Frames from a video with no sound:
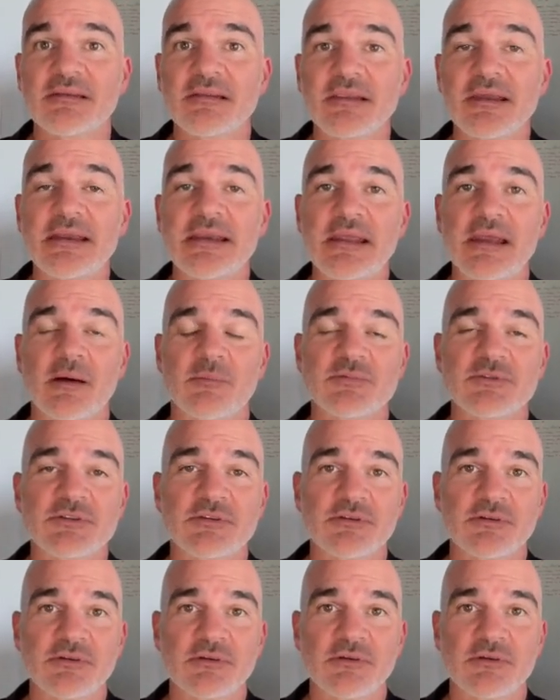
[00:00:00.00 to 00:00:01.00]
leading up
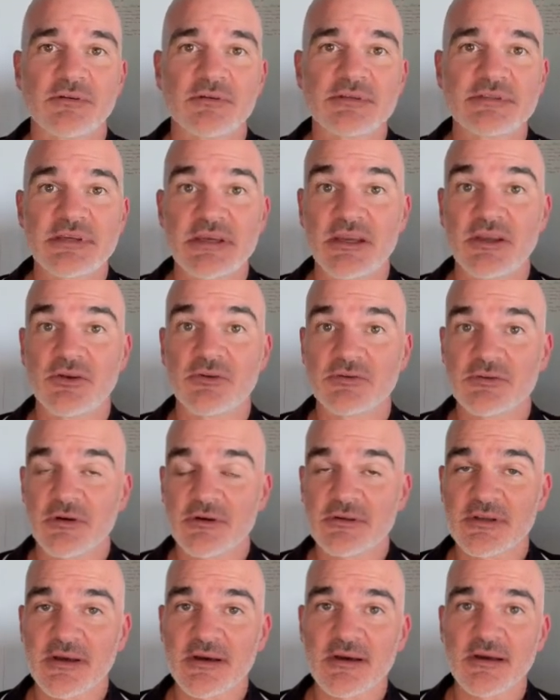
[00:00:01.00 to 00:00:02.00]
to seeing your
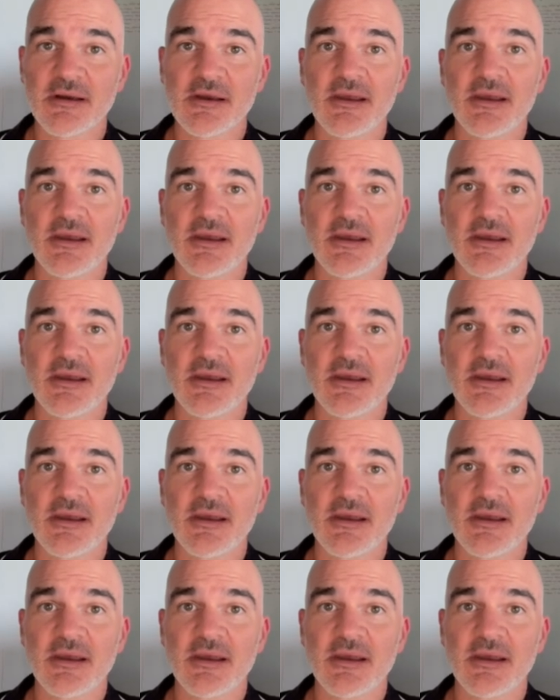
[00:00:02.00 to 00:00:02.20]
doctor